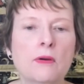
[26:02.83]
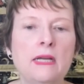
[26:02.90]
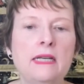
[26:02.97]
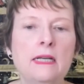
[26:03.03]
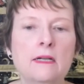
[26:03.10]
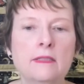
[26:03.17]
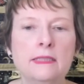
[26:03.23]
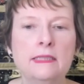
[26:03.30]

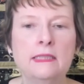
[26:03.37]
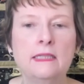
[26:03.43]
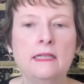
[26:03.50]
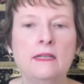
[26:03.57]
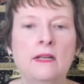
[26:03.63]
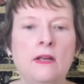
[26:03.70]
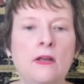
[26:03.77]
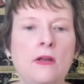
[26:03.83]
Nicholson,
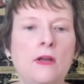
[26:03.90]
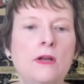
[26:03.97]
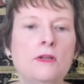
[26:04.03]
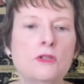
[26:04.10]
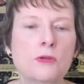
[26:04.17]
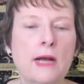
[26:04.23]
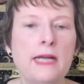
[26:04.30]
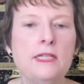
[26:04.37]
who
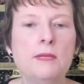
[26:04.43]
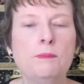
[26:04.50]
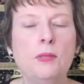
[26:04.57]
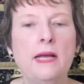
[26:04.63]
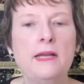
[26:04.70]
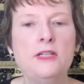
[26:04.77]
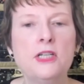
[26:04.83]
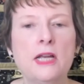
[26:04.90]
tried to
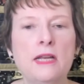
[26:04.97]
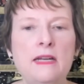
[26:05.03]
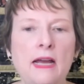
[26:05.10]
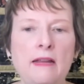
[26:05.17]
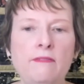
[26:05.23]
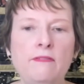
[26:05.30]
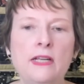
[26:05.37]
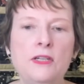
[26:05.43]
plunge a
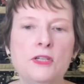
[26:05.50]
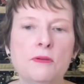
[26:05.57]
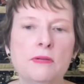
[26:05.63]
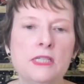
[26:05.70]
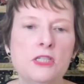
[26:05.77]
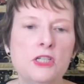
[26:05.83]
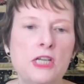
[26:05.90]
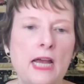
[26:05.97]
knife into
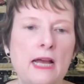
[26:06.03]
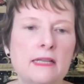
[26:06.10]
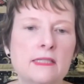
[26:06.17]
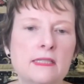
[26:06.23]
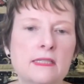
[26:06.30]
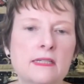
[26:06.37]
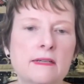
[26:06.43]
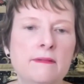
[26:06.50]
his
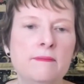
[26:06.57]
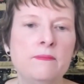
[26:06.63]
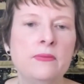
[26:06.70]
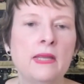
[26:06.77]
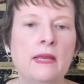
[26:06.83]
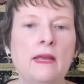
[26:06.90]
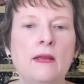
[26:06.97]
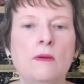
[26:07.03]
chest.
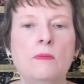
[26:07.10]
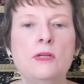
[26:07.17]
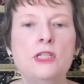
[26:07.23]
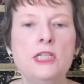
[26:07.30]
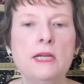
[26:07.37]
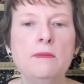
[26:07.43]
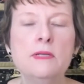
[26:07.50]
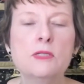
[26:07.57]
When
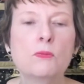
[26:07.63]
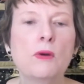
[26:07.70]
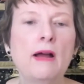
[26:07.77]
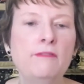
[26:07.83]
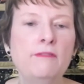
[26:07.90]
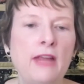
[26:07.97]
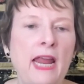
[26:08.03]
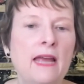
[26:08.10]
she was
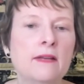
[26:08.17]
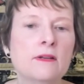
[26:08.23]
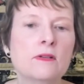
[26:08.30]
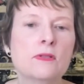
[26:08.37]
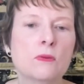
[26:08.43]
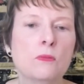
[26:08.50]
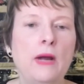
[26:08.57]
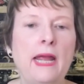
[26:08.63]

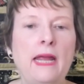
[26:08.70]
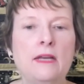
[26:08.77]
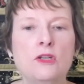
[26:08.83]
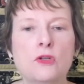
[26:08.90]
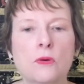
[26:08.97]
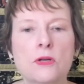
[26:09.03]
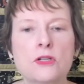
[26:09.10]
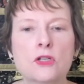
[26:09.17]
rough-handled away,
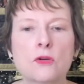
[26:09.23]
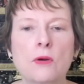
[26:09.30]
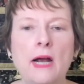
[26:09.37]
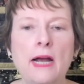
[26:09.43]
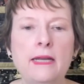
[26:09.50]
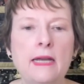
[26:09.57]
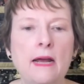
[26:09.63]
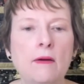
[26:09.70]
George
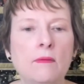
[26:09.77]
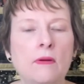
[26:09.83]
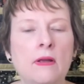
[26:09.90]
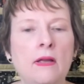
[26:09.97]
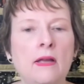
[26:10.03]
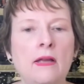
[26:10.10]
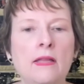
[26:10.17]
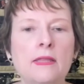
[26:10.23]
cried out,
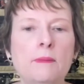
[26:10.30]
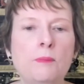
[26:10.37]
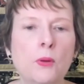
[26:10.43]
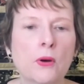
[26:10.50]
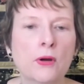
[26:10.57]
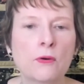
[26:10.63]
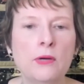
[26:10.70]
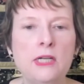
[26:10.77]
"The
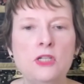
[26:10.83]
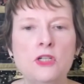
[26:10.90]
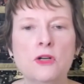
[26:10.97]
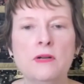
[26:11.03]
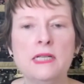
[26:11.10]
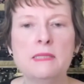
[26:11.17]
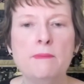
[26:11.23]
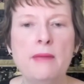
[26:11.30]
poor creature
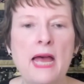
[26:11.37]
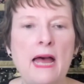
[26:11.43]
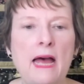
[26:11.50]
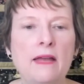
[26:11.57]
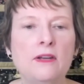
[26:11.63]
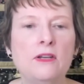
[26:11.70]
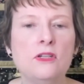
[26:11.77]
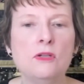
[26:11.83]
is
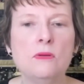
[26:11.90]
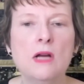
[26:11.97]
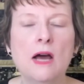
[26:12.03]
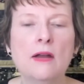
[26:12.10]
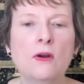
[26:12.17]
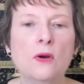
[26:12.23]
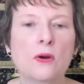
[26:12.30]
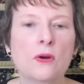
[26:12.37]
mad. Do
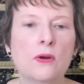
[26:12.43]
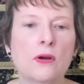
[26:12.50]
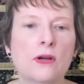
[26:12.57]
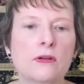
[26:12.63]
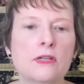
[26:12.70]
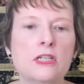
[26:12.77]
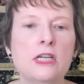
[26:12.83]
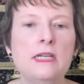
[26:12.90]
not hurt her.
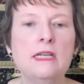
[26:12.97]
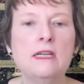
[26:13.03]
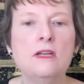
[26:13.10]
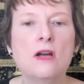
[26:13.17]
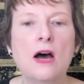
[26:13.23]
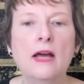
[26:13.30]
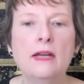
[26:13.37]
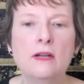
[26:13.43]
She did
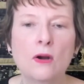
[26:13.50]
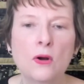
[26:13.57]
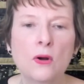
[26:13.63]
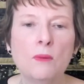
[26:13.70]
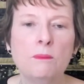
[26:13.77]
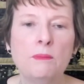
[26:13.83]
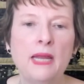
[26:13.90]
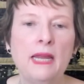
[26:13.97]
not
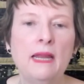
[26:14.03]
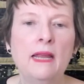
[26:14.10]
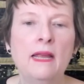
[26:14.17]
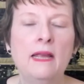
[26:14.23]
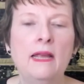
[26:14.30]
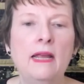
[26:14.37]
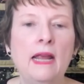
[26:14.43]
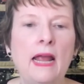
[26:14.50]
hurt me,"
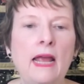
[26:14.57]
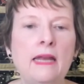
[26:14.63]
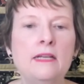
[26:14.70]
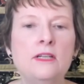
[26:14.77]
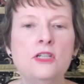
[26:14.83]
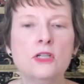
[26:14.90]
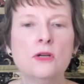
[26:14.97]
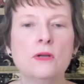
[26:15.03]
and
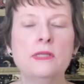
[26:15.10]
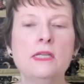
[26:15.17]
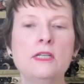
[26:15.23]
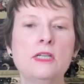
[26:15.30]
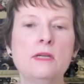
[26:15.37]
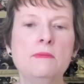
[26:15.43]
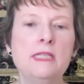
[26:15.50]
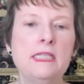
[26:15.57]
ensured that
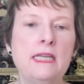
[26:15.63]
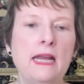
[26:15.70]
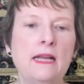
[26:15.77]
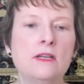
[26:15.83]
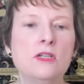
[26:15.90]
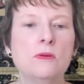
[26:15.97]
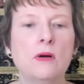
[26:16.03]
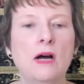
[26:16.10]
she was
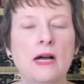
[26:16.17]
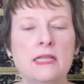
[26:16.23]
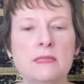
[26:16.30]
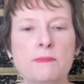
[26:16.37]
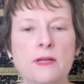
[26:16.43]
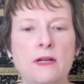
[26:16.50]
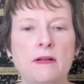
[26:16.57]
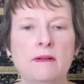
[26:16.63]
taken to a
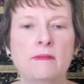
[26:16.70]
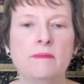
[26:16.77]
hospital.